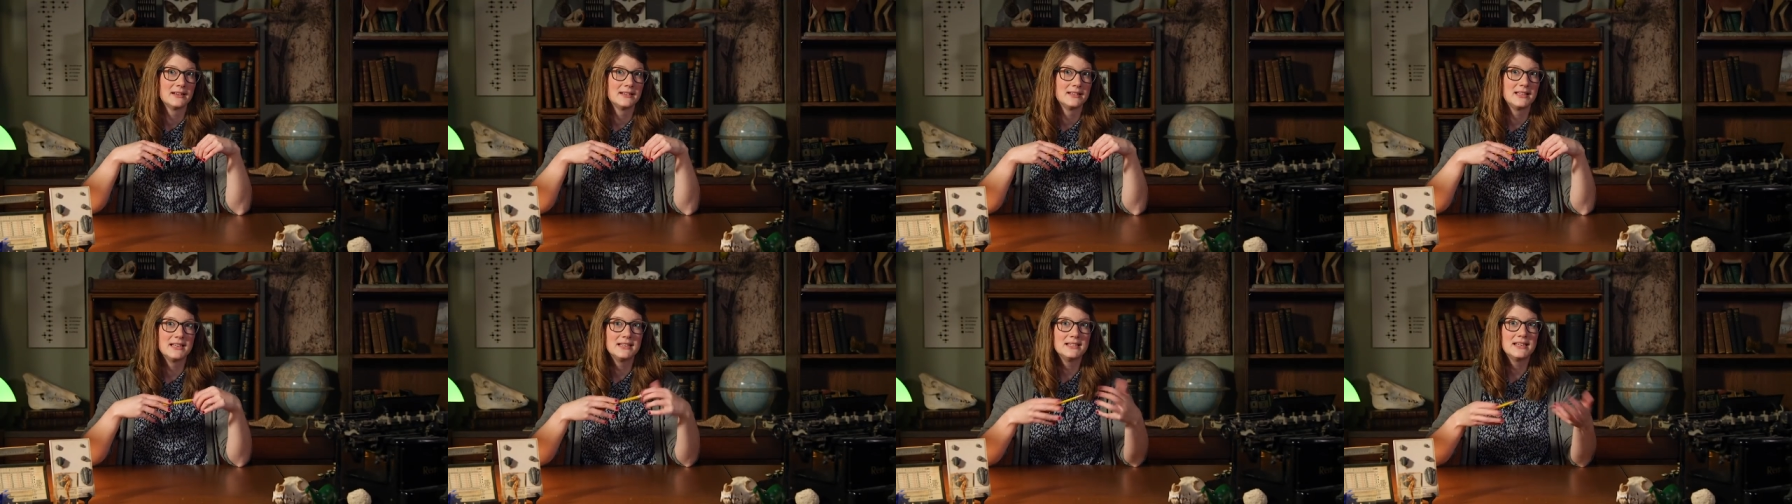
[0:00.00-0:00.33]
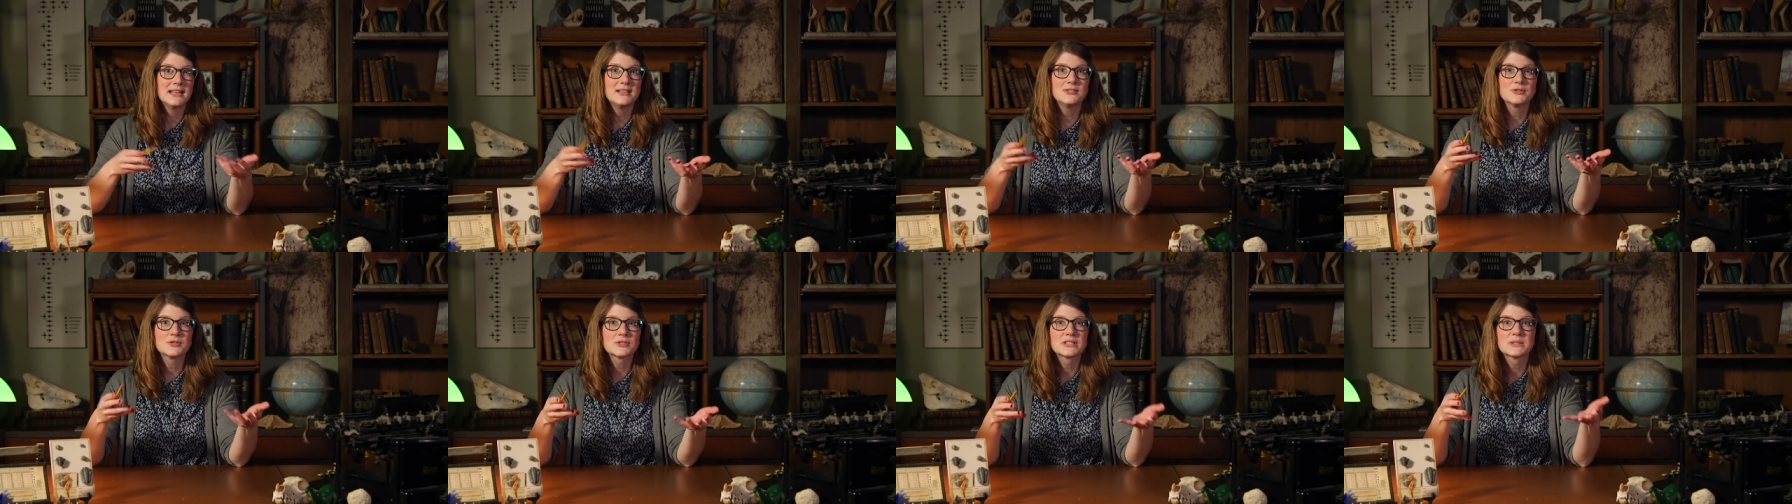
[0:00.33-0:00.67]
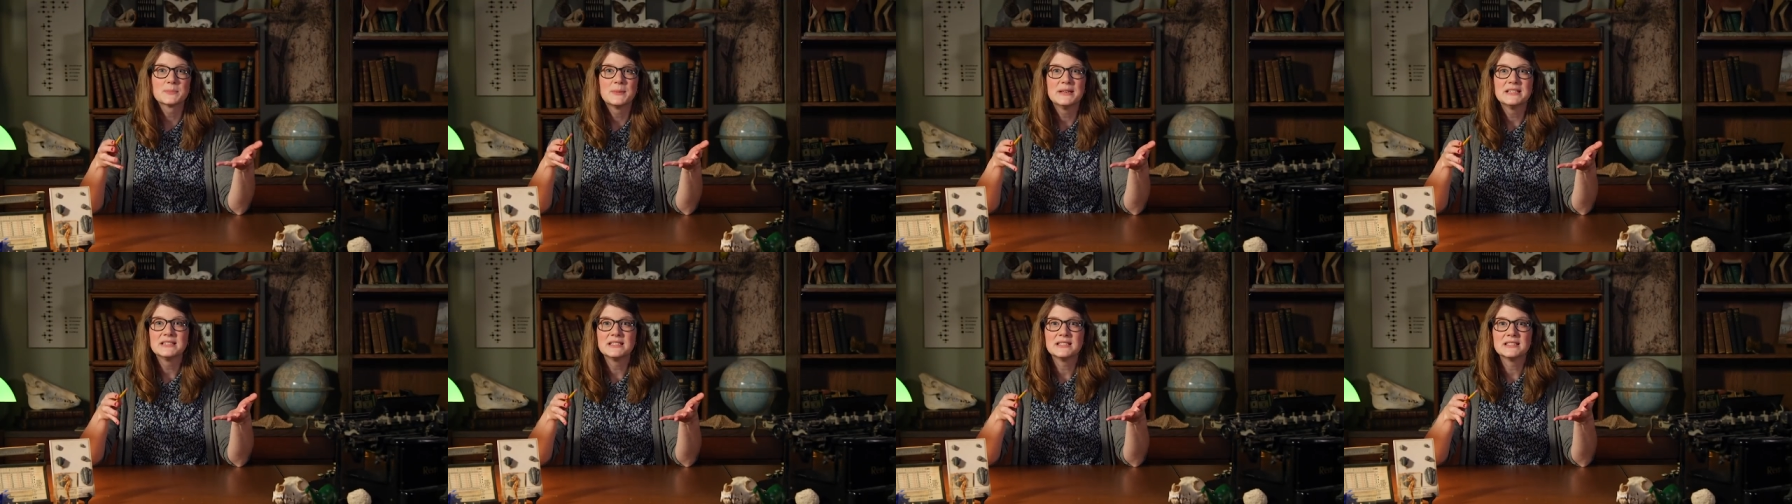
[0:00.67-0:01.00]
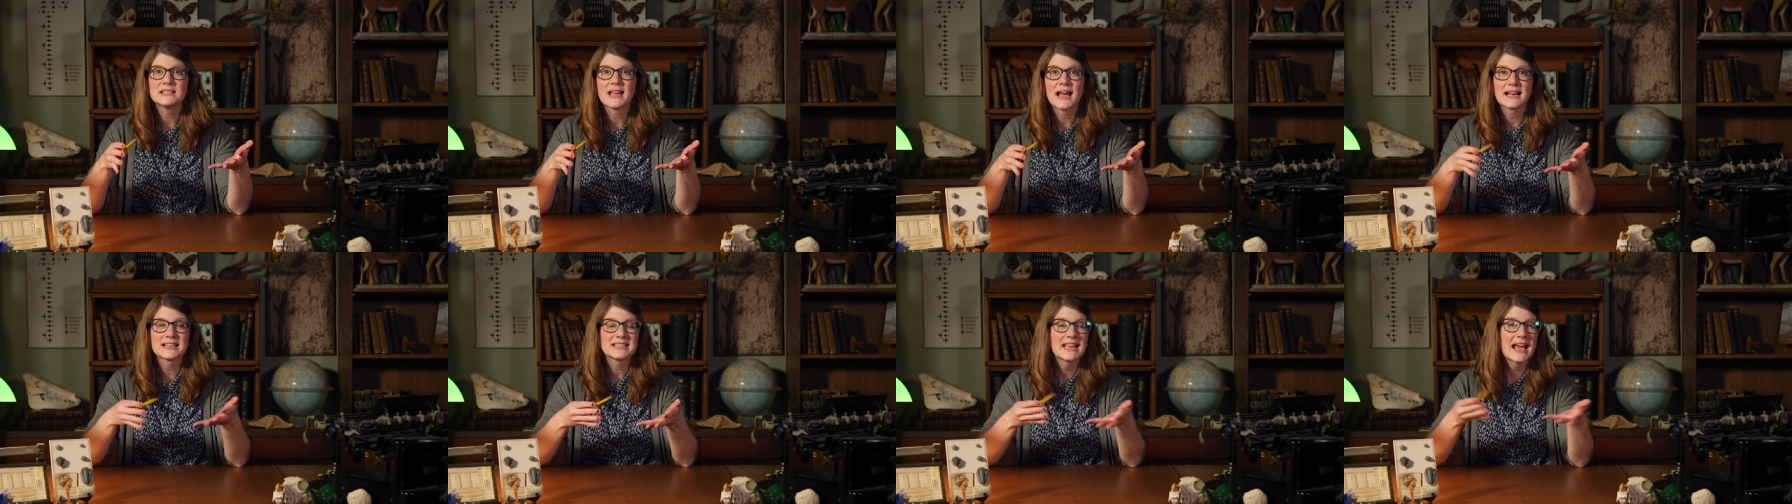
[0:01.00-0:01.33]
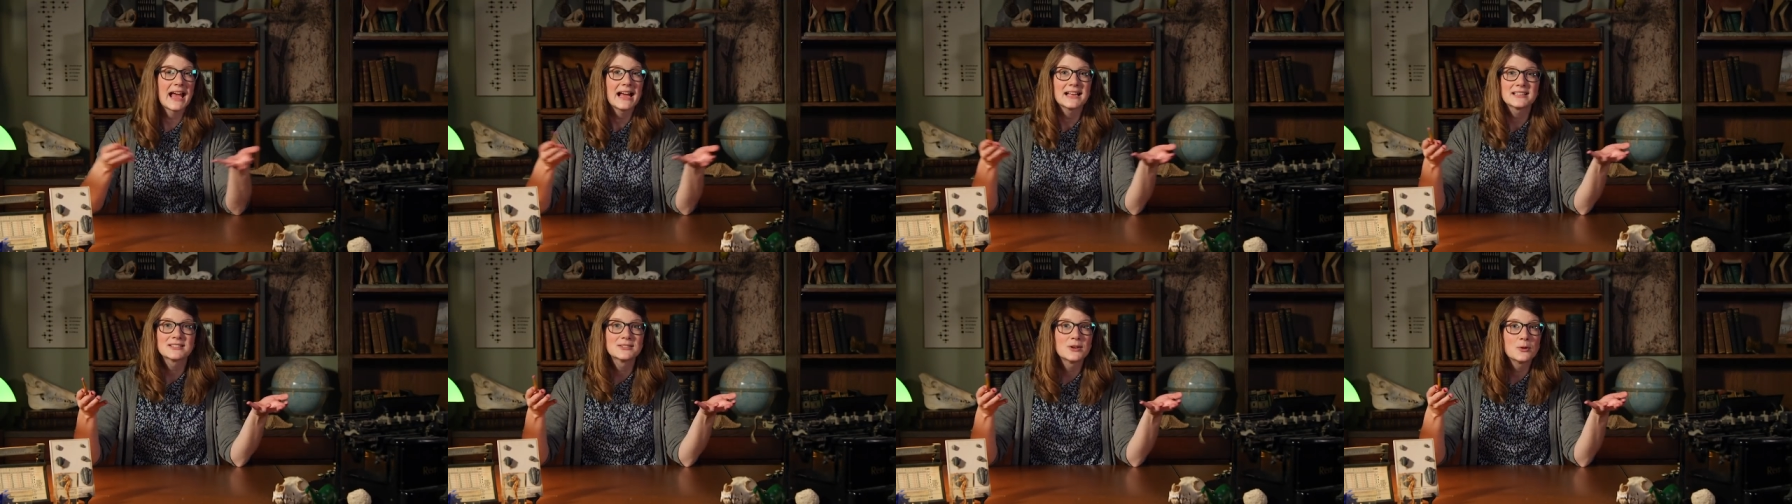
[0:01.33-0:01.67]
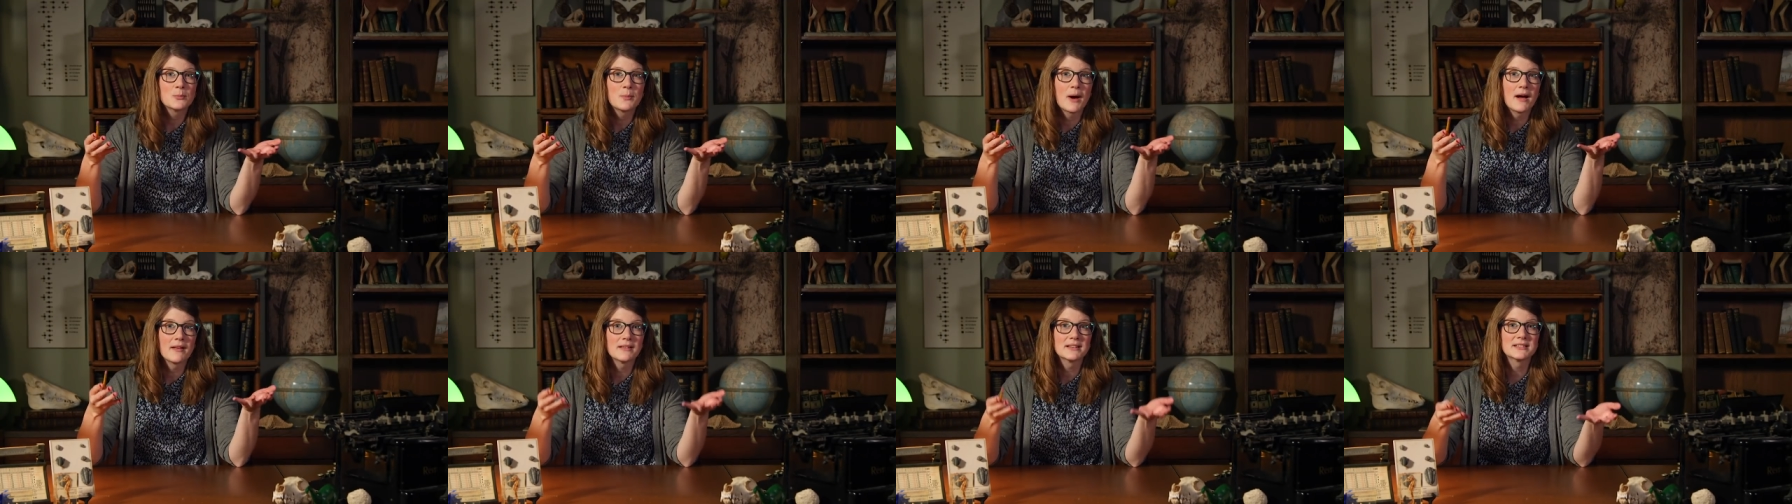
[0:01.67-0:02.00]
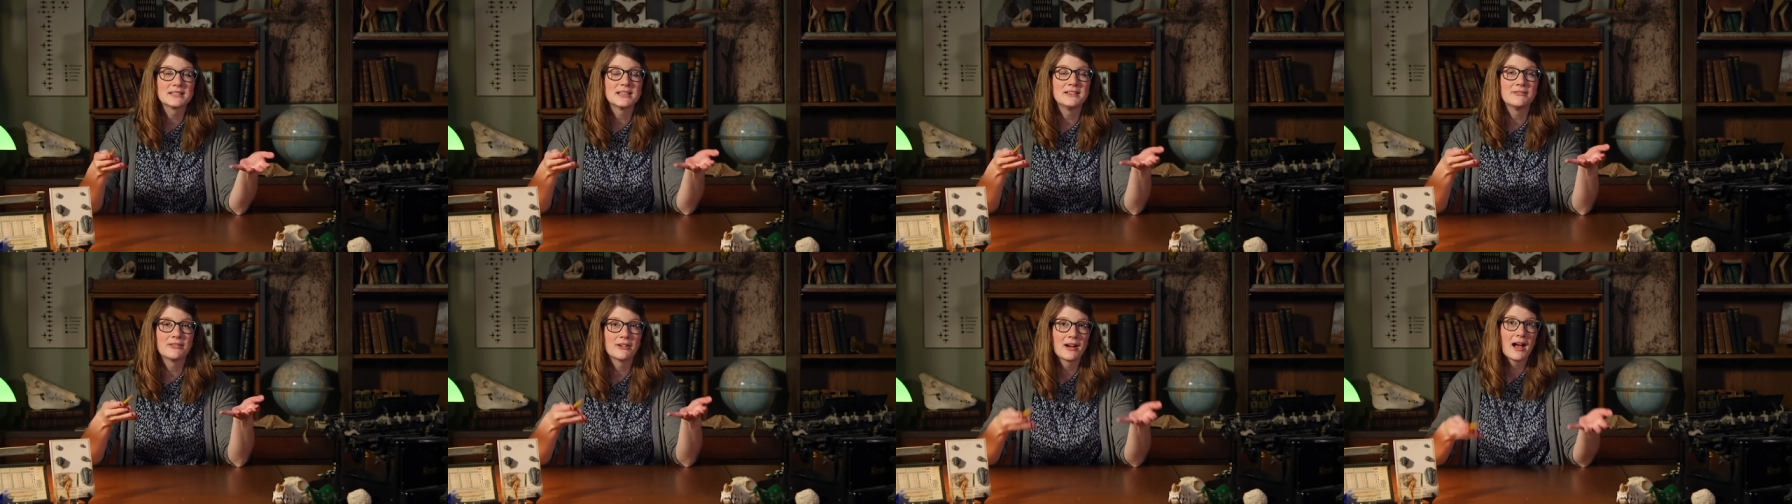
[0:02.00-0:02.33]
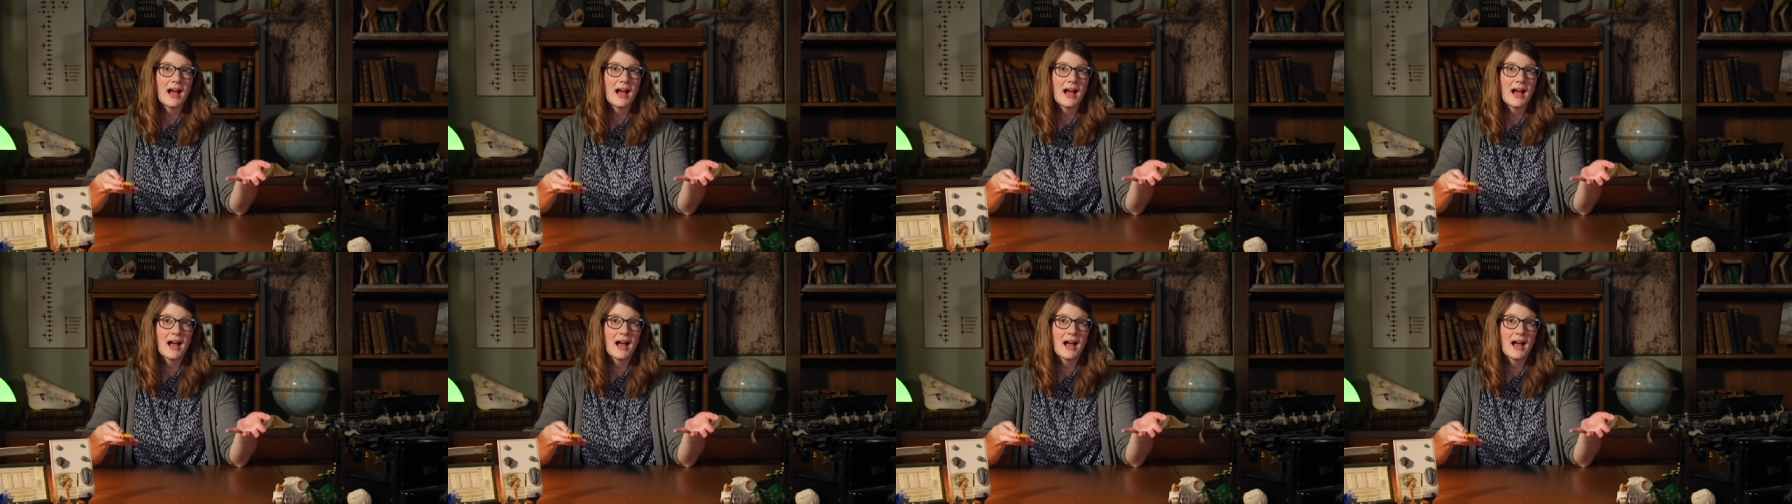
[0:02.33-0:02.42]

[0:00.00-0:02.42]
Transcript: The Endangered Species Act has no policy for